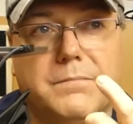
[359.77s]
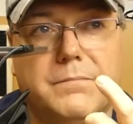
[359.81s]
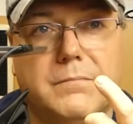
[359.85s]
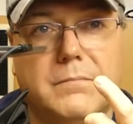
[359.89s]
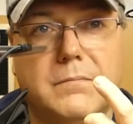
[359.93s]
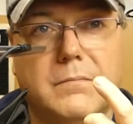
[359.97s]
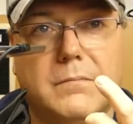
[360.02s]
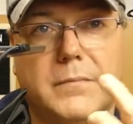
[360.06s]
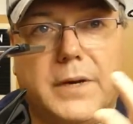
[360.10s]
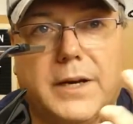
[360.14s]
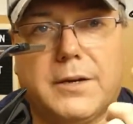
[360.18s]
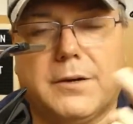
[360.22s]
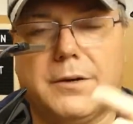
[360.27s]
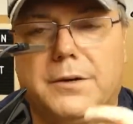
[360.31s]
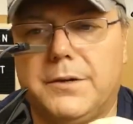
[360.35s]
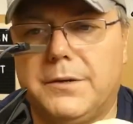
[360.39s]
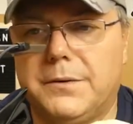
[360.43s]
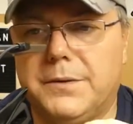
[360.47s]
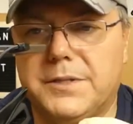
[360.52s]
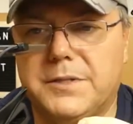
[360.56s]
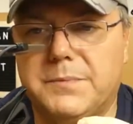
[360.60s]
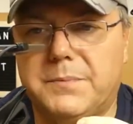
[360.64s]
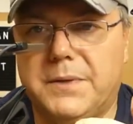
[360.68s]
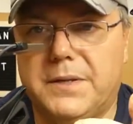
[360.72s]
micro
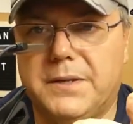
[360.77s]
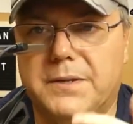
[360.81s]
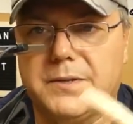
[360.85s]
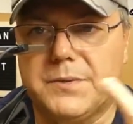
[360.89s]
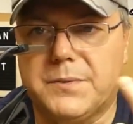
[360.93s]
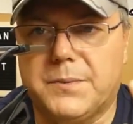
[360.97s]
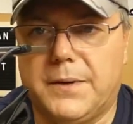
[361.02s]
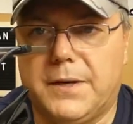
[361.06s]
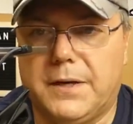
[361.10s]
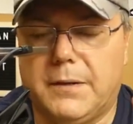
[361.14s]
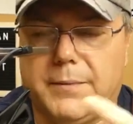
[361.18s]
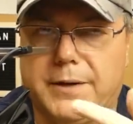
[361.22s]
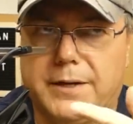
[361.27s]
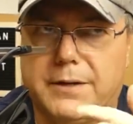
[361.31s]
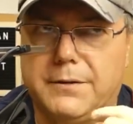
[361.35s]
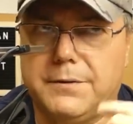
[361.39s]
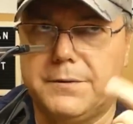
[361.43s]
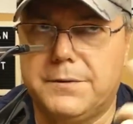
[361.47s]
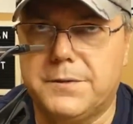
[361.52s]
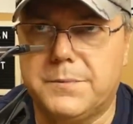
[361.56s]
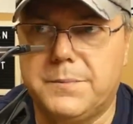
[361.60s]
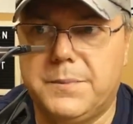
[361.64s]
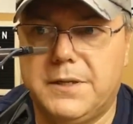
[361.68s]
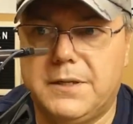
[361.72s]
USB as well, micro
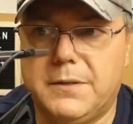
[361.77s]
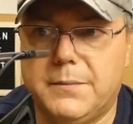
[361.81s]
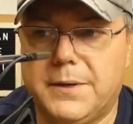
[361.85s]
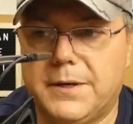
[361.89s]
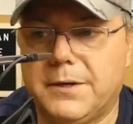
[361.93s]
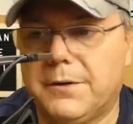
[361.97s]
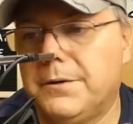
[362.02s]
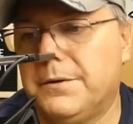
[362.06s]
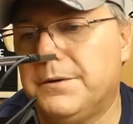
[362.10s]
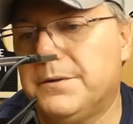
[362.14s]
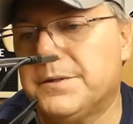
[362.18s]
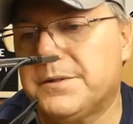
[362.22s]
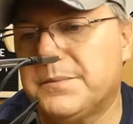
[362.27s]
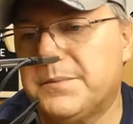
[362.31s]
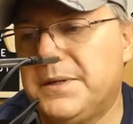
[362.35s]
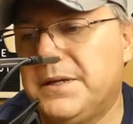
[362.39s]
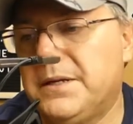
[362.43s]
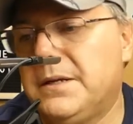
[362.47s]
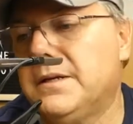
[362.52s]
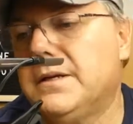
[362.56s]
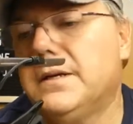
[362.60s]
USB to micro USB.